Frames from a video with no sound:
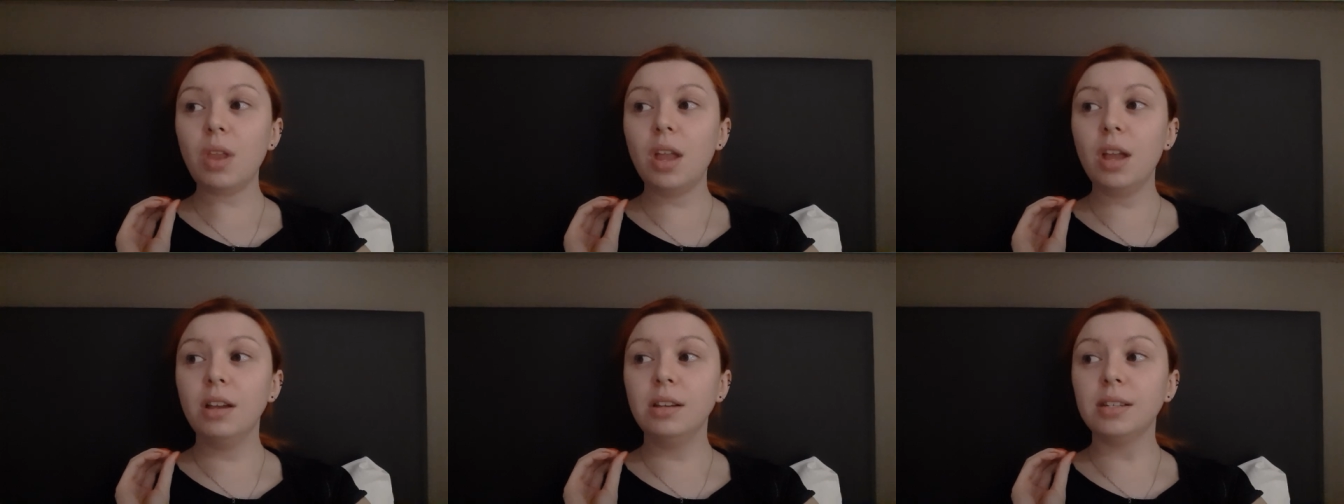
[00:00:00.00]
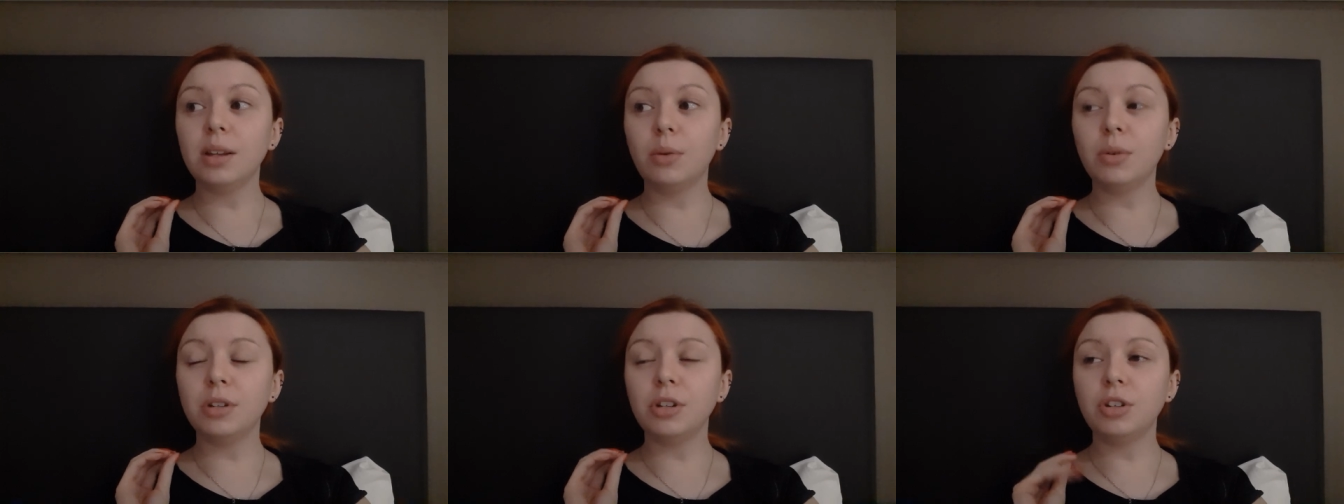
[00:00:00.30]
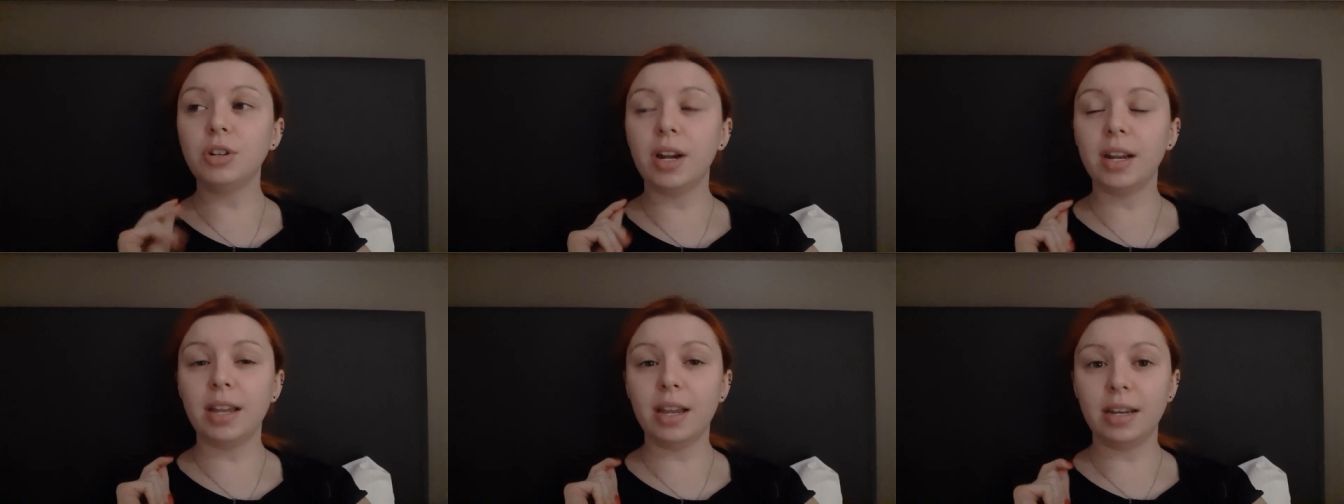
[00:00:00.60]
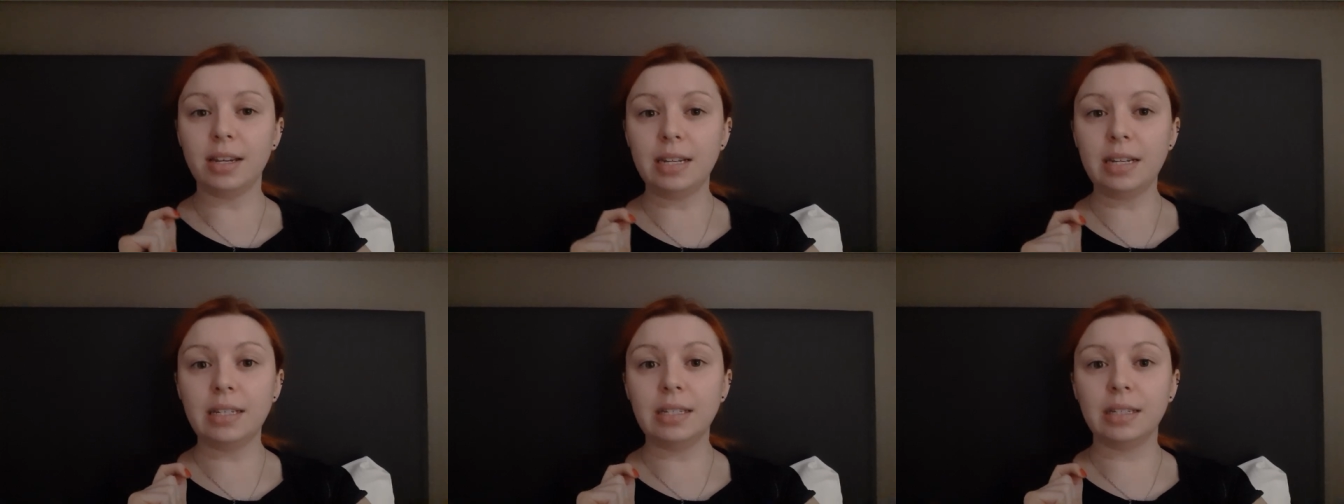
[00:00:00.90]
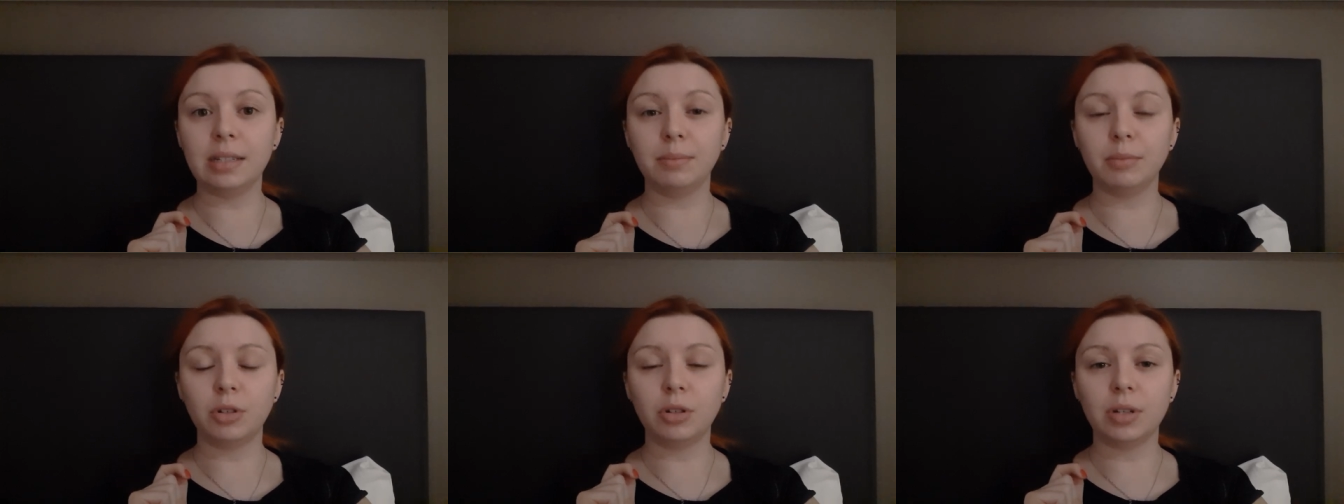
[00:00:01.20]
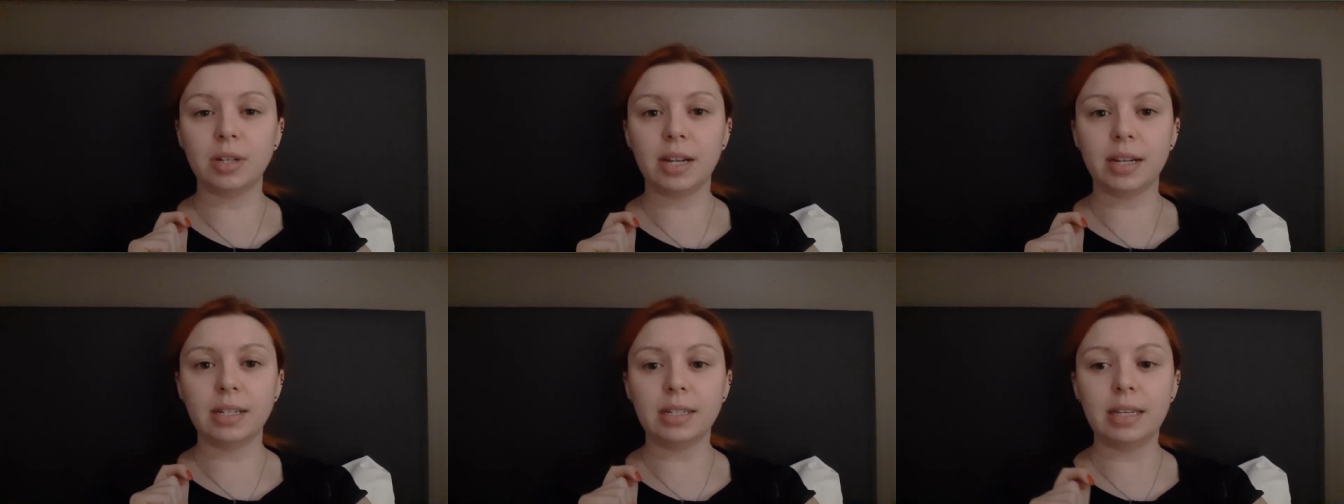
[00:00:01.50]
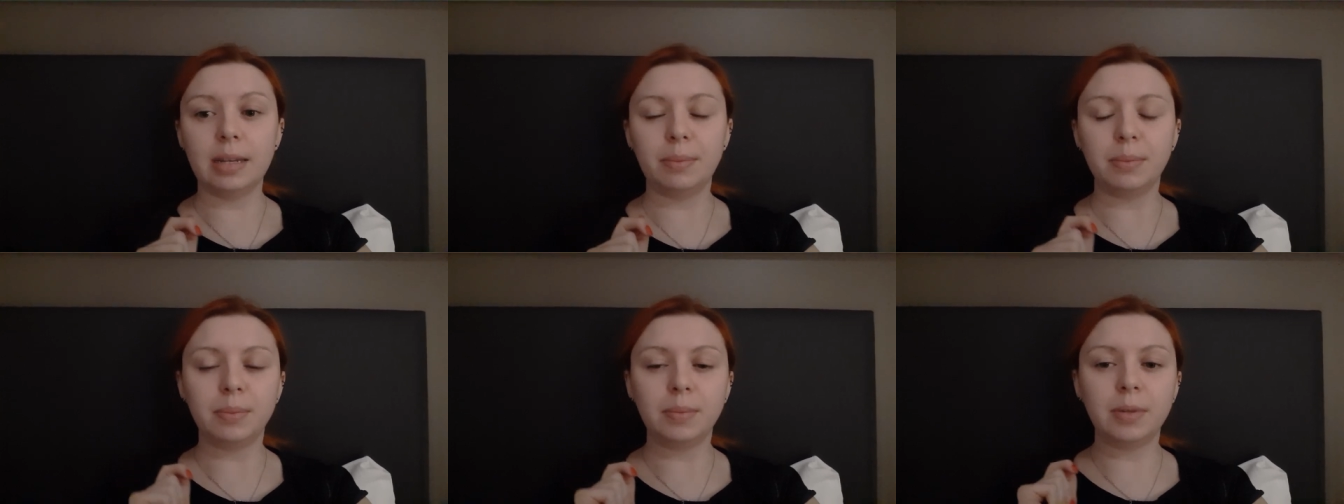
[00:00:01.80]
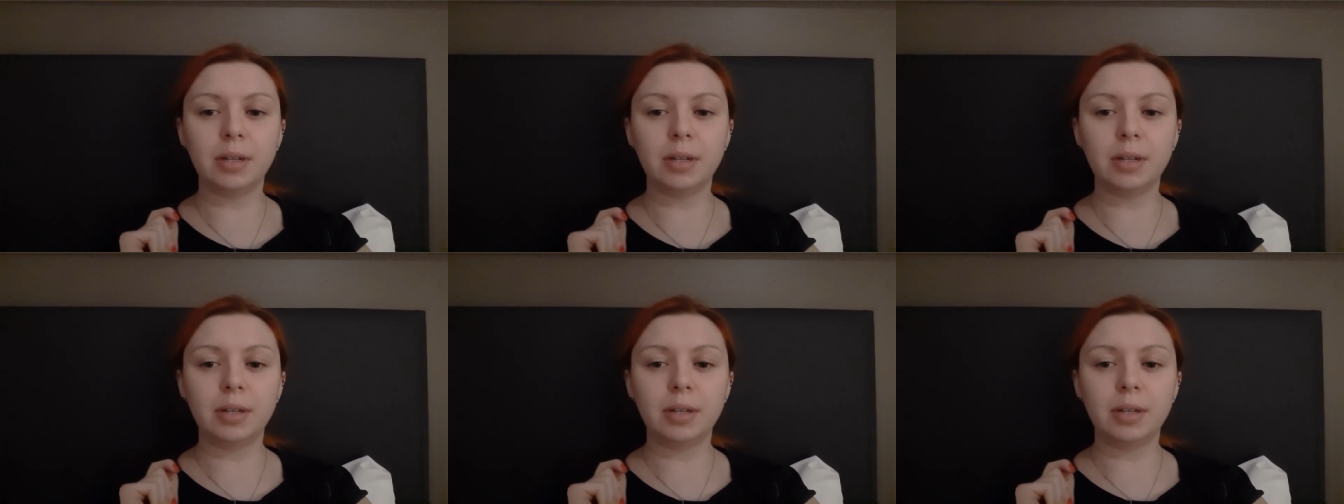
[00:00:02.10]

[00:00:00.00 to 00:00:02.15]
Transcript: Because I want to try and get a decent good night's sleep,